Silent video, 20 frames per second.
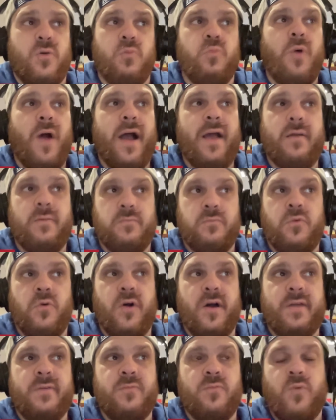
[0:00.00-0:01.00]
Why
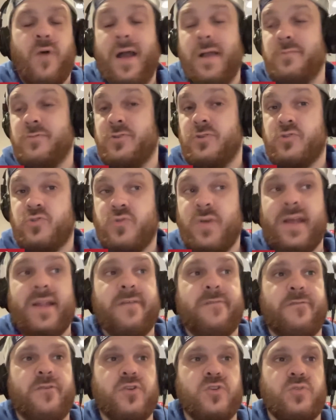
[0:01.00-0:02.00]
would you
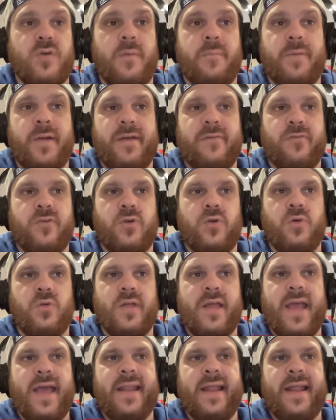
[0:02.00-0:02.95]
trade a first round pick for a goalie?